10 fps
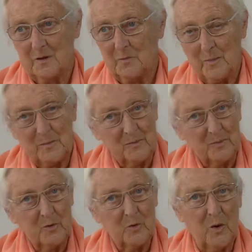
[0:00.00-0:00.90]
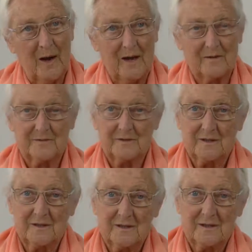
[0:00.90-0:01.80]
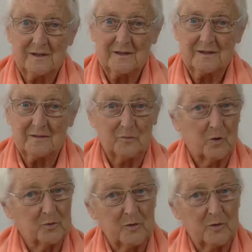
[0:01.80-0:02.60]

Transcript: where people who have what